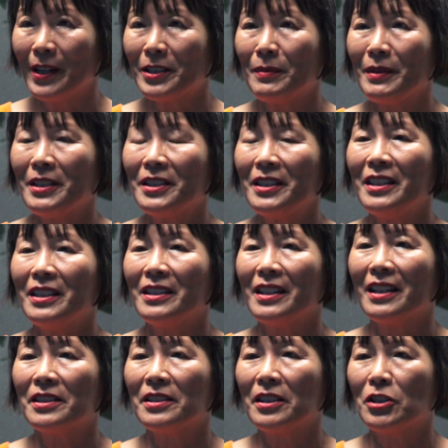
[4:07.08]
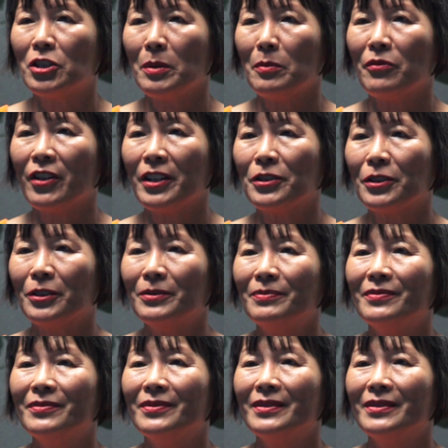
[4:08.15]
want to be seen as the cheap vendor.